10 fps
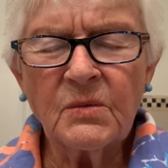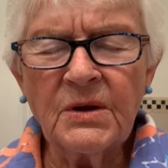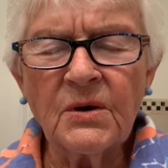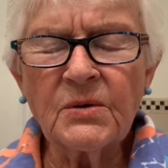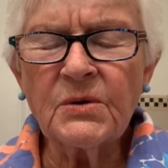
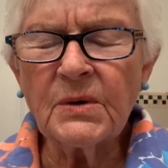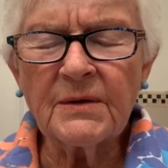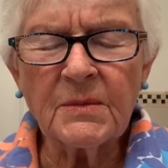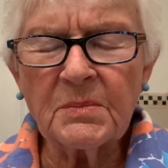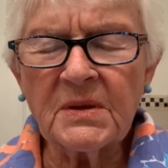We know you
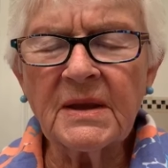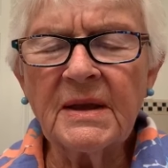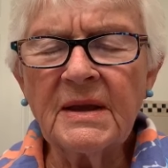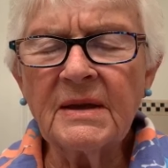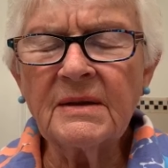have a
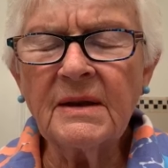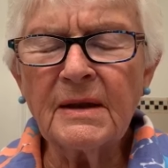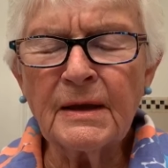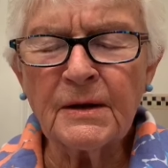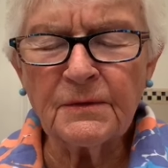plan
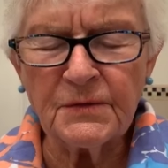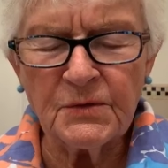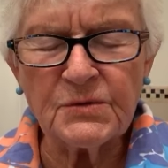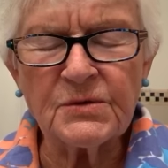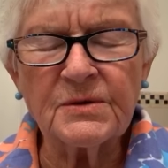and a
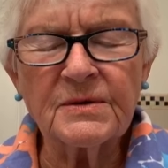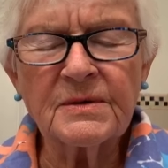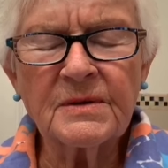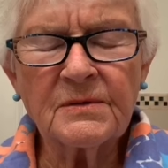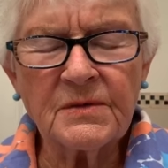future
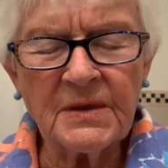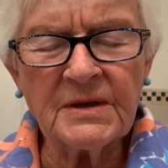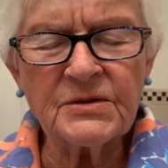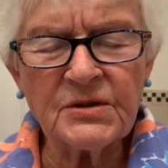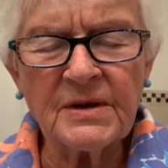for
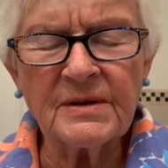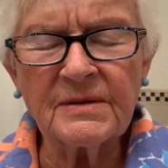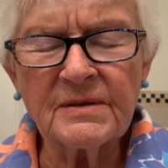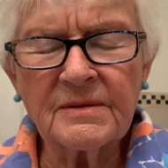that child.